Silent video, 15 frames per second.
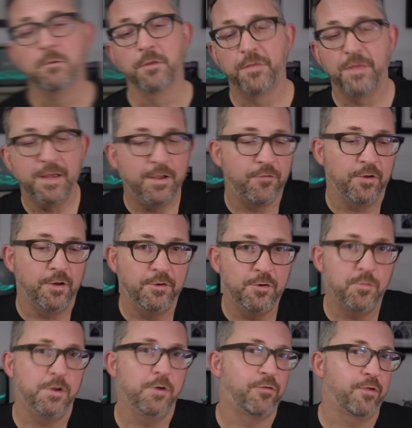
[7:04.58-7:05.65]
Well, the thing is, in a
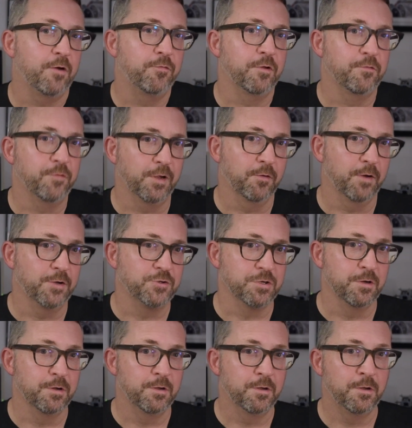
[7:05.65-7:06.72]
do-it-yourself
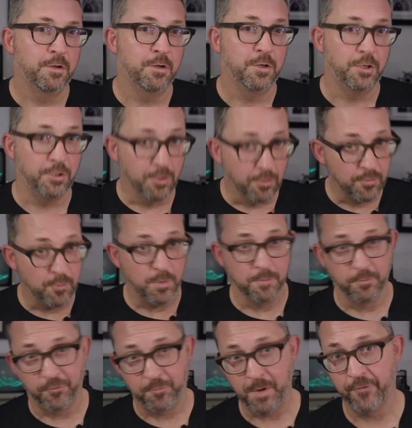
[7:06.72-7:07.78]
configuration, you're the one
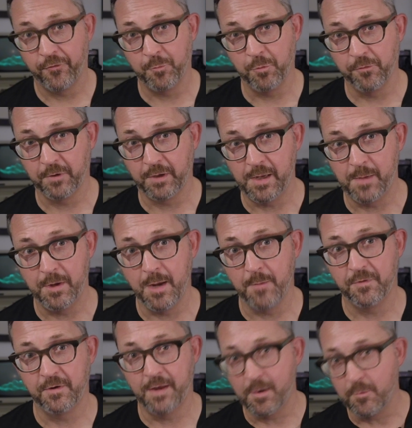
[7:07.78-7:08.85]
responsible for keeping
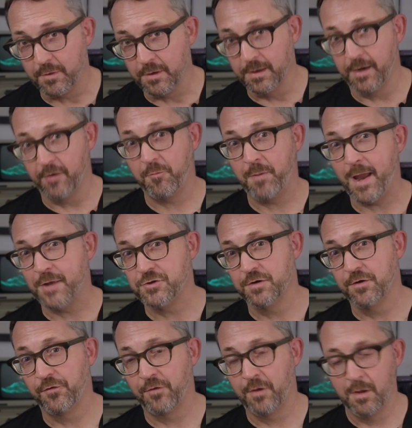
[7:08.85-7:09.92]
up to date with the latest
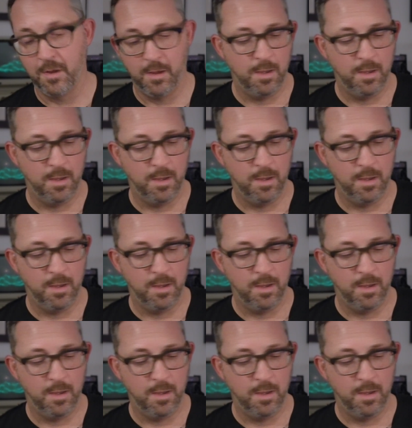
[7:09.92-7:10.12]
patches,